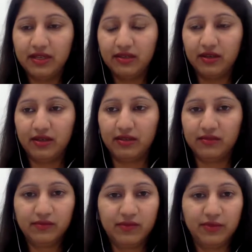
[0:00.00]
from
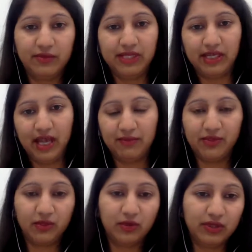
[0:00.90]
there, we've been
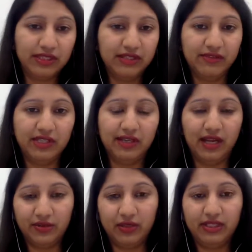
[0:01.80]
building apps on Google
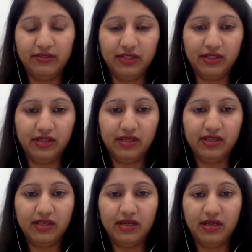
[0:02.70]
TV and Android
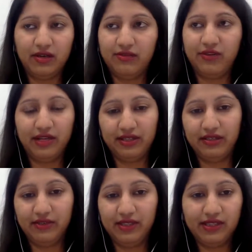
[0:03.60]
TV,
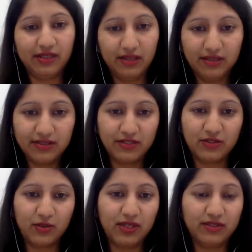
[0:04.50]
Fire TV,
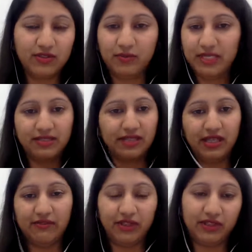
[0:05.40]
Kindles, and so on. So
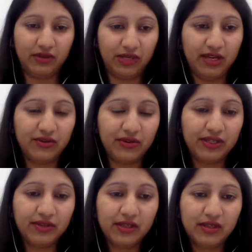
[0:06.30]
basically everything on
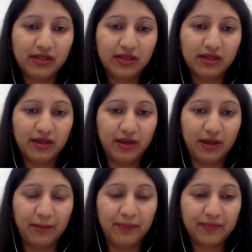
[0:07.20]
Android.
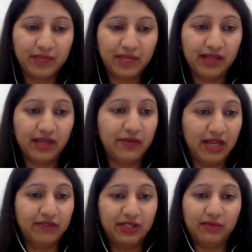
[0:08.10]
And
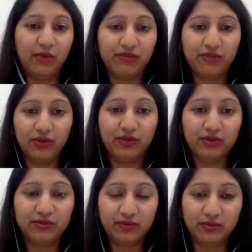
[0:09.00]
now we have a team
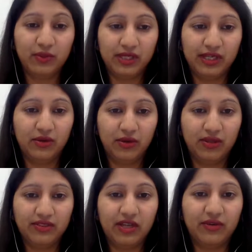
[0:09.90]
of 4
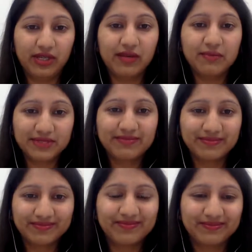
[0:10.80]
working on all these
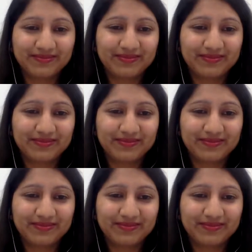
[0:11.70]
Android apps.